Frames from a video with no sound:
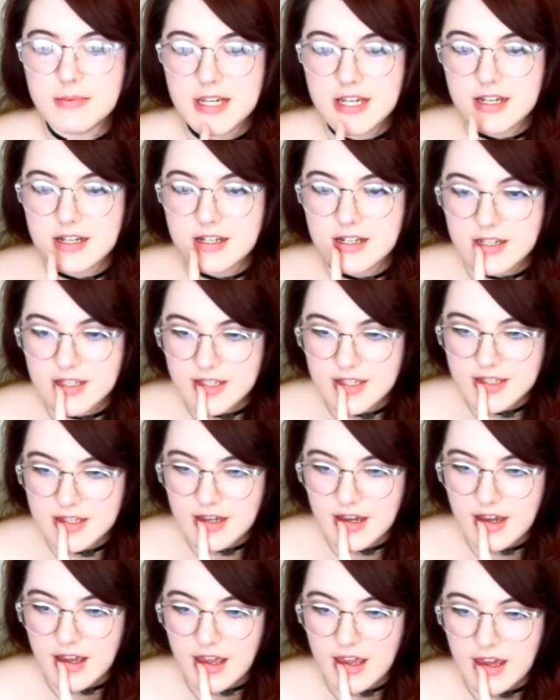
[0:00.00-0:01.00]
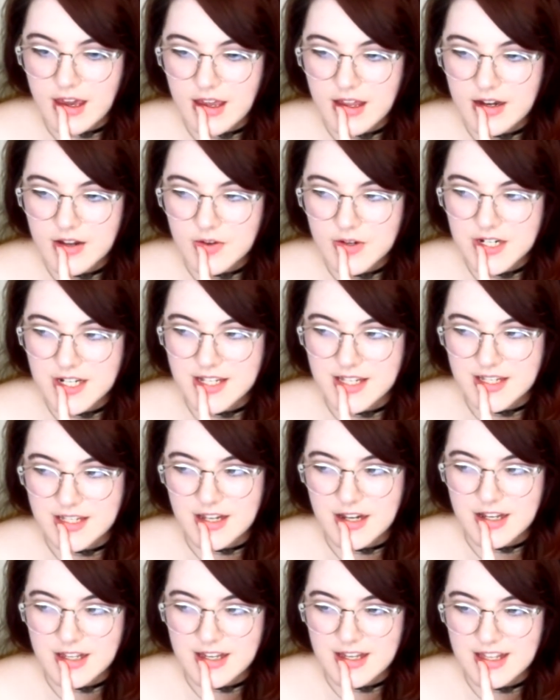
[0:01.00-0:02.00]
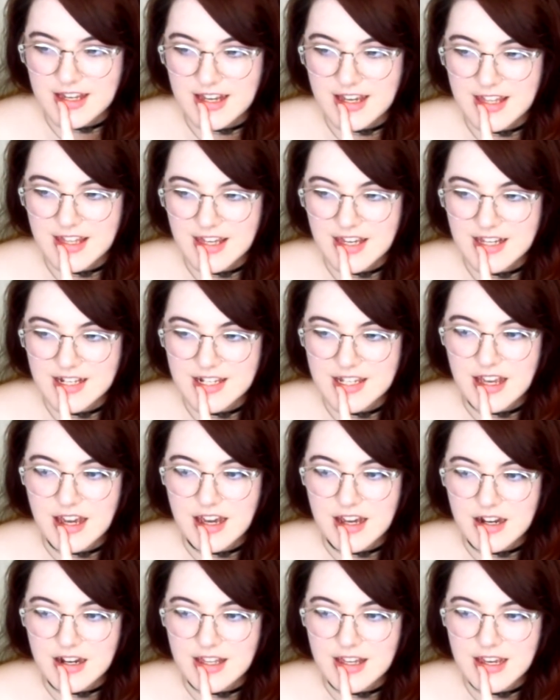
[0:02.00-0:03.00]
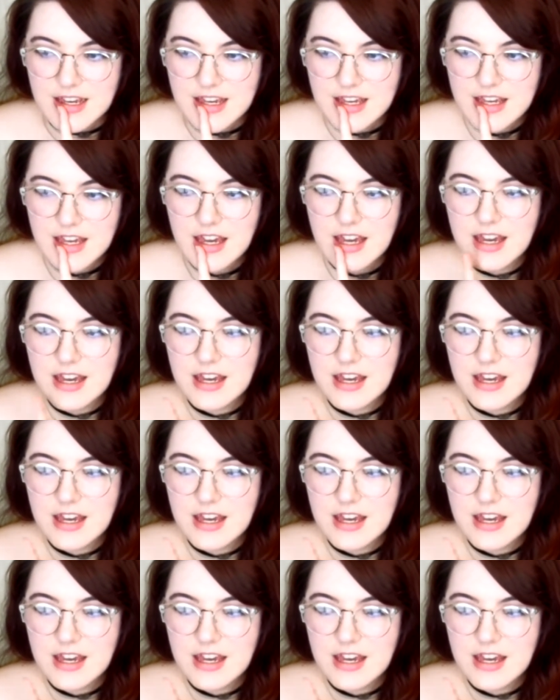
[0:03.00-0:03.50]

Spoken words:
because I don't necessarily like things that are like